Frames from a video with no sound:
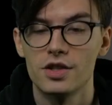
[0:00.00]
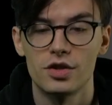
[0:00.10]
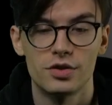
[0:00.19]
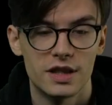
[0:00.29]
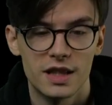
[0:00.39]

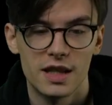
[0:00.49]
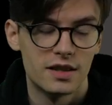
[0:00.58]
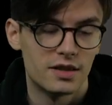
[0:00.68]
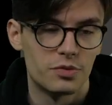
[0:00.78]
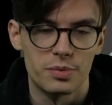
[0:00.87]
in the
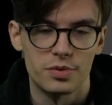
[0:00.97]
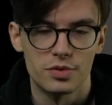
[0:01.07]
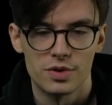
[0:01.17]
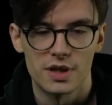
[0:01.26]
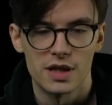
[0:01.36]
end, we
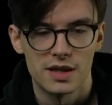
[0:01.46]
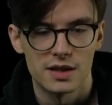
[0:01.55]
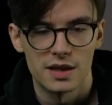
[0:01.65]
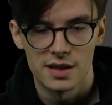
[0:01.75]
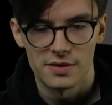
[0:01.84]
produce
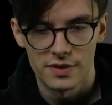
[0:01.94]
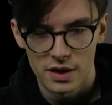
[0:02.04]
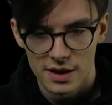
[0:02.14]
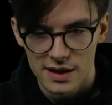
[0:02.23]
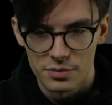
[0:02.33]
these very
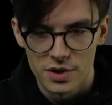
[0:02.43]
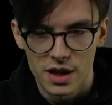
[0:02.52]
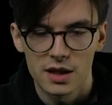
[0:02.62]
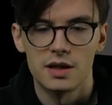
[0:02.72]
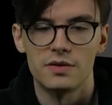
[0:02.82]

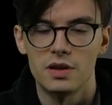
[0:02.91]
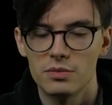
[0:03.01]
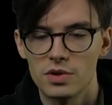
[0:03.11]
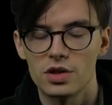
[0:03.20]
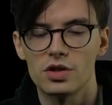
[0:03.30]
subjective
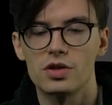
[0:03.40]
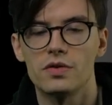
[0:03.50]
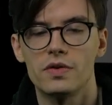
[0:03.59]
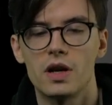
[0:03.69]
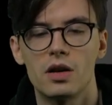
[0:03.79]
images of
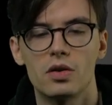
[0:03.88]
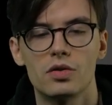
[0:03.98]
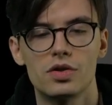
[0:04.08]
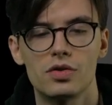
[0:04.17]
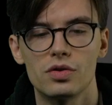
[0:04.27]
how
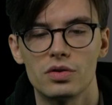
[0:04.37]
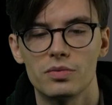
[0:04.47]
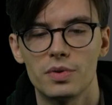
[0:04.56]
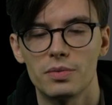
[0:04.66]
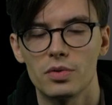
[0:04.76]
certain
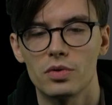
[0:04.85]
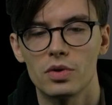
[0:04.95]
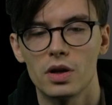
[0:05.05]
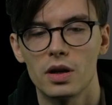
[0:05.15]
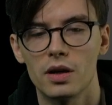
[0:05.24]
people
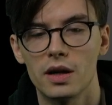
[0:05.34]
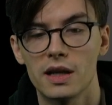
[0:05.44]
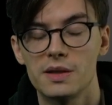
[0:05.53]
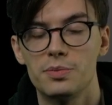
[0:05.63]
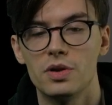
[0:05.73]

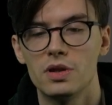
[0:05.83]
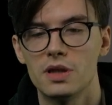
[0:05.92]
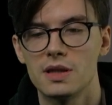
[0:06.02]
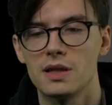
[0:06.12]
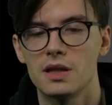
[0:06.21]

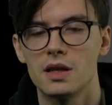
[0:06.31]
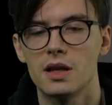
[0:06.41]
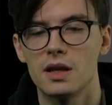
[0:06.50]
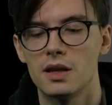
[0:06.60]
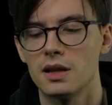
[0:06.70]
experienced
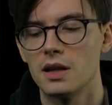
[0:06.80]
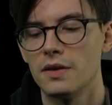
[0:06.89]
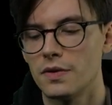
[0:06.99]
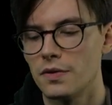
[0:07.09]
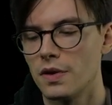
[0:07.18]
the life
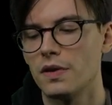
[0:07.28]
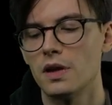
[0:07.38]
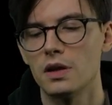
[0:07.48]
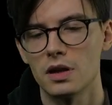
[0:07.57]
of the theater.